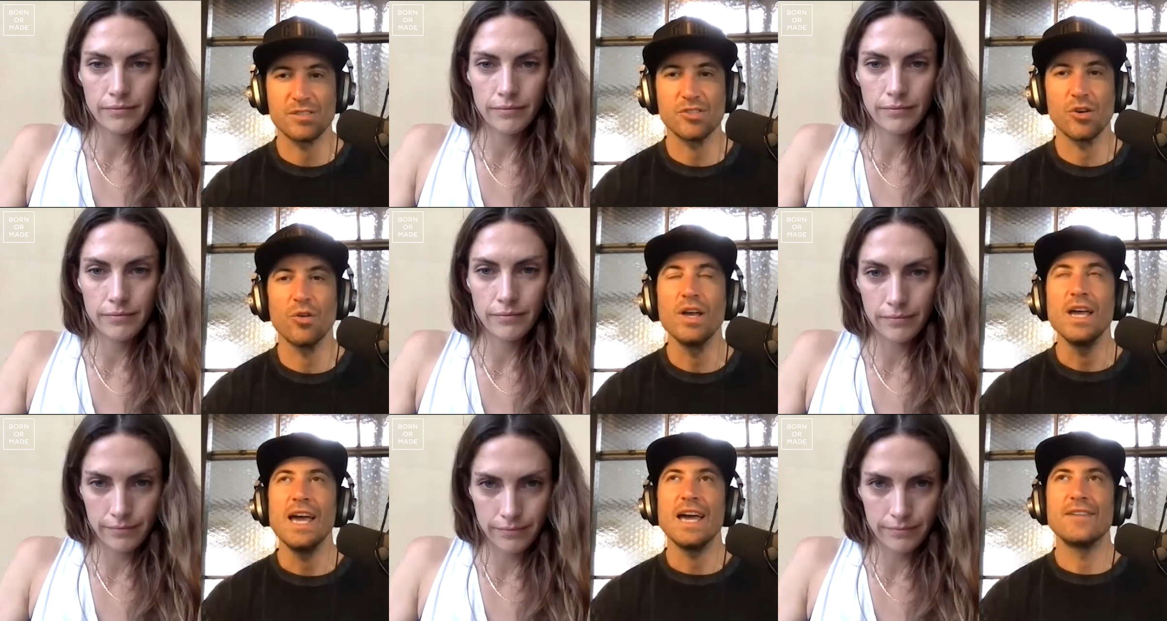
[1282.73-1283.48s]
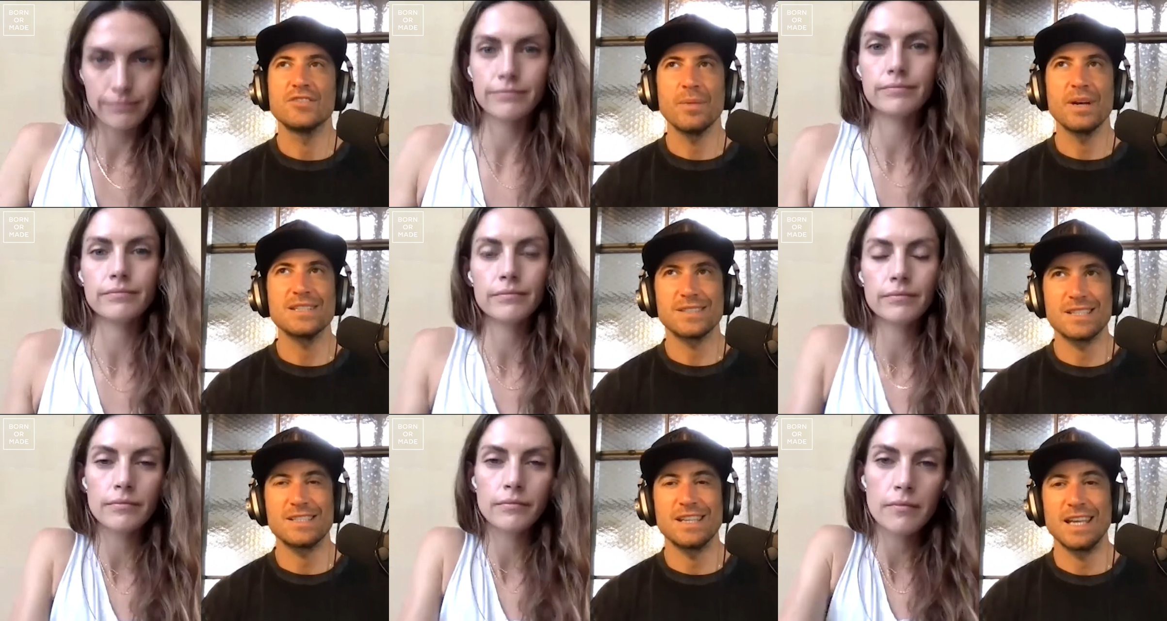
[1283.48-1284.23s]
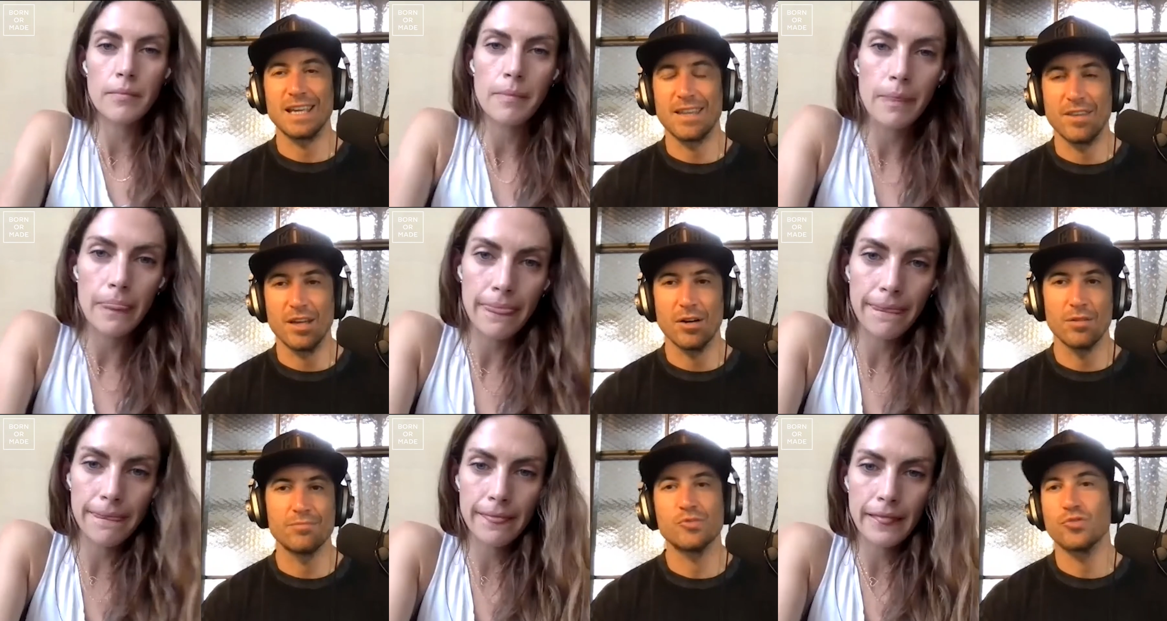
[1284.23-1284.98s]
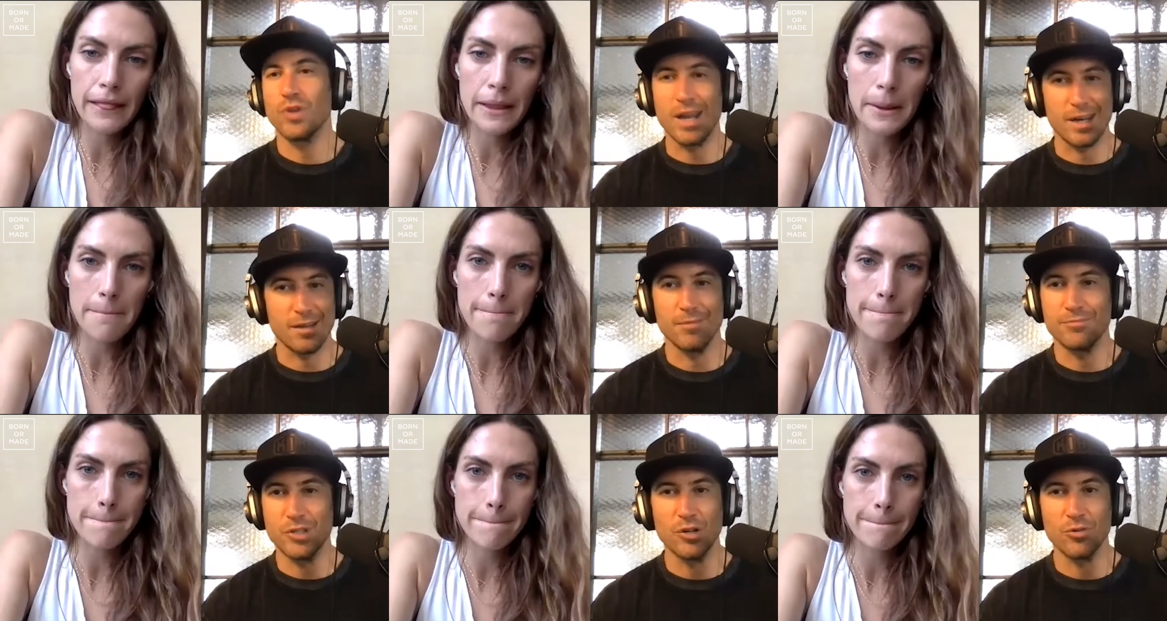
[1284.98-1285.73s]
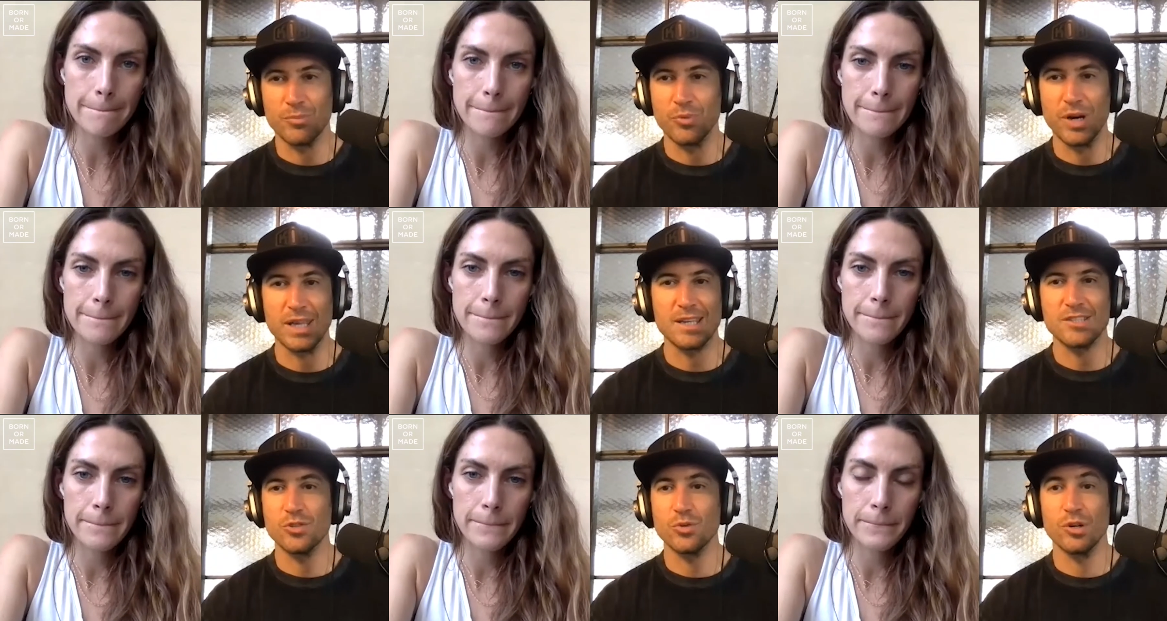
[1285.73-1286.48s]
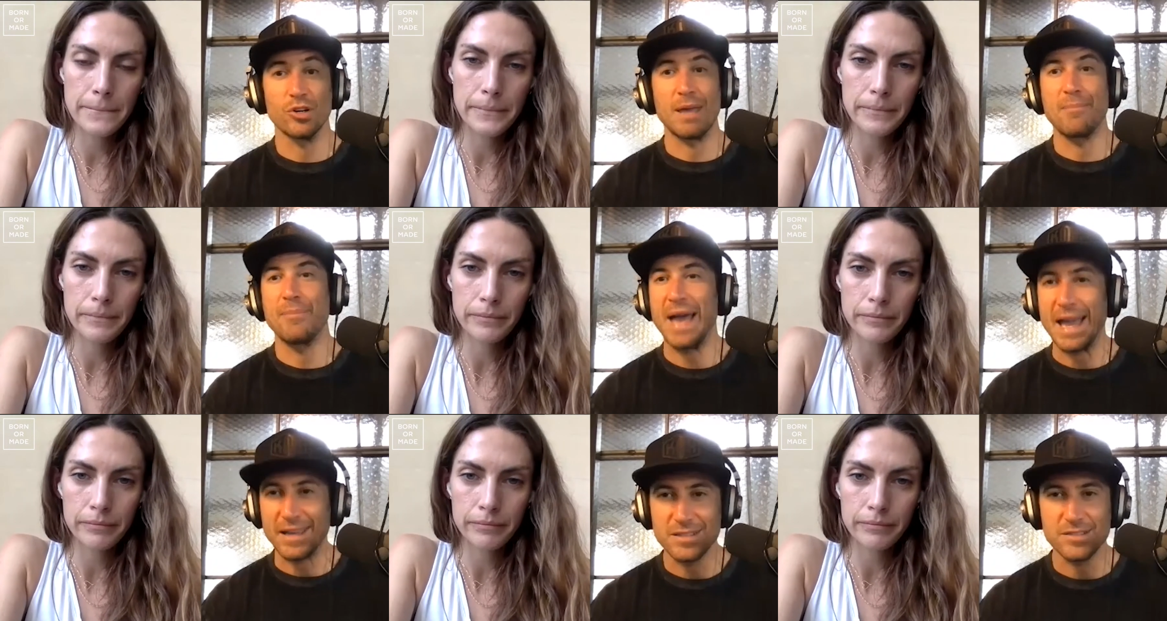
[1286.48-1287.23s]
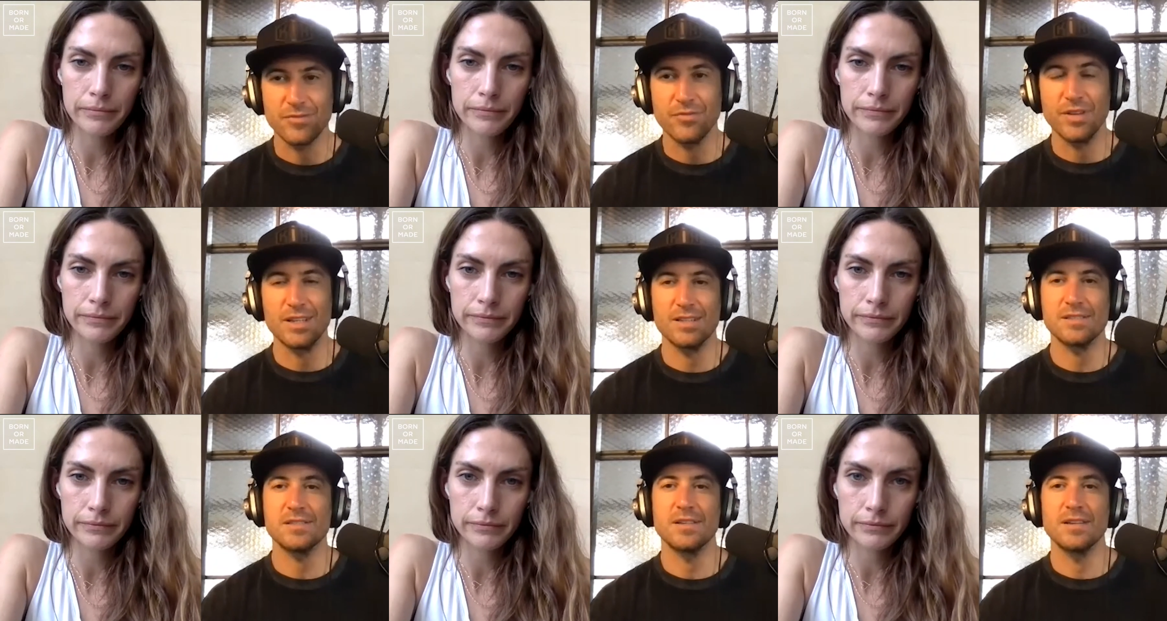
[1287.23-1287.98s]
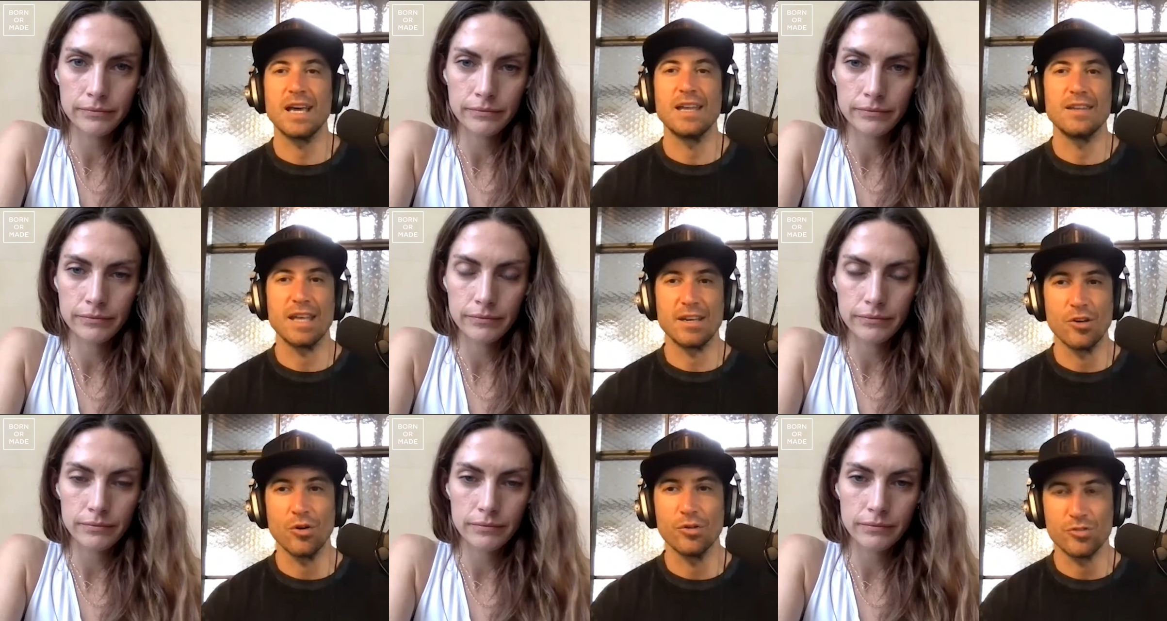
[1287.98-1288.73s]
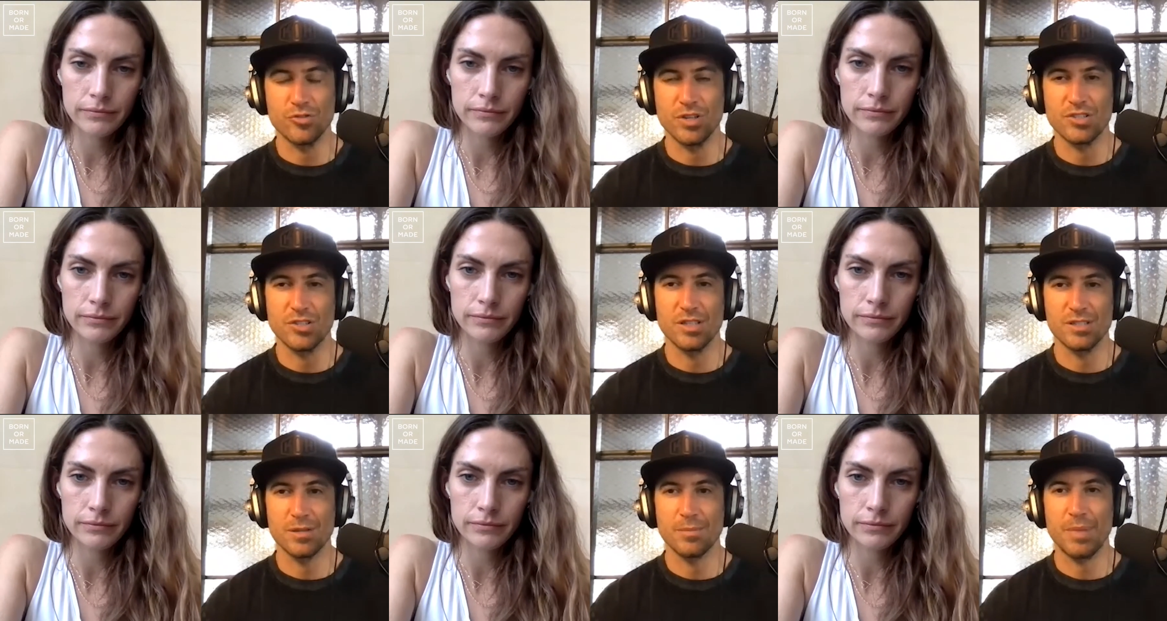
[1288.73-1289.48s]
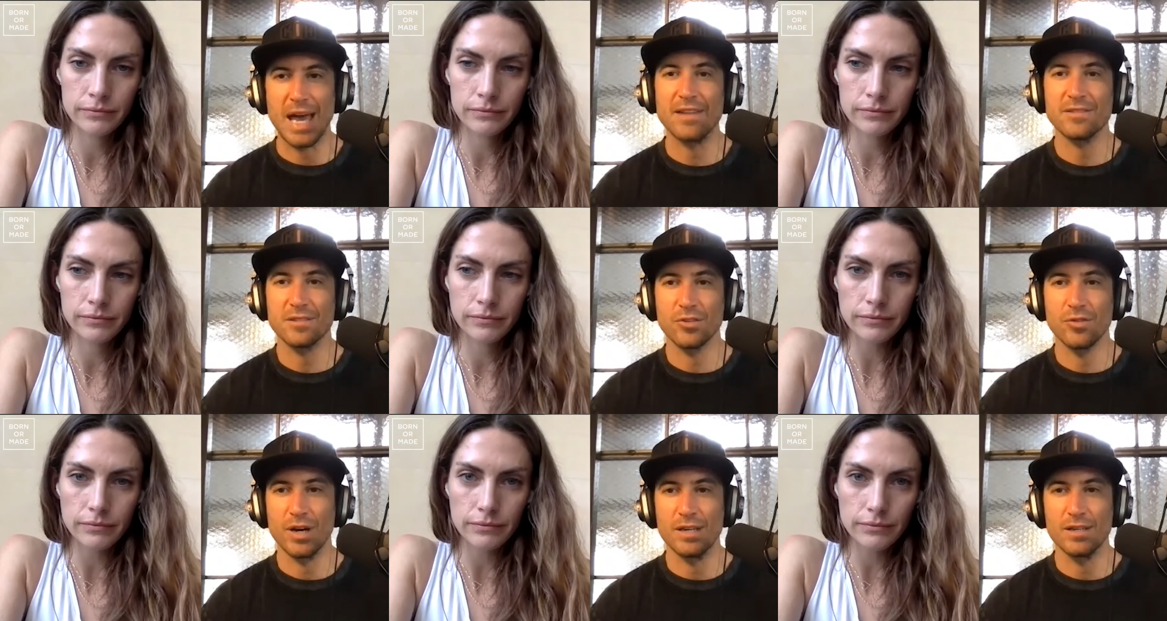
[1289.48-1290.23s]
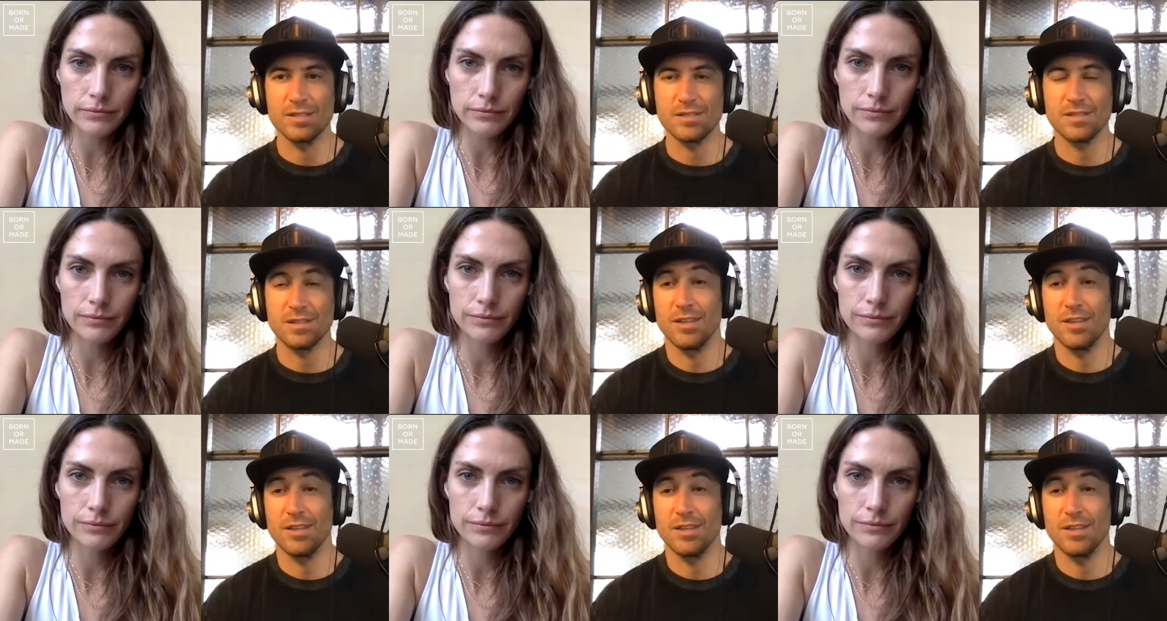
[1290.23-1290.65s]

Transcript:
Speaker 1: So if somebody's listening and they're trying to you know break into it or get back into fitness, and and they know nutrition is the path to greatness in,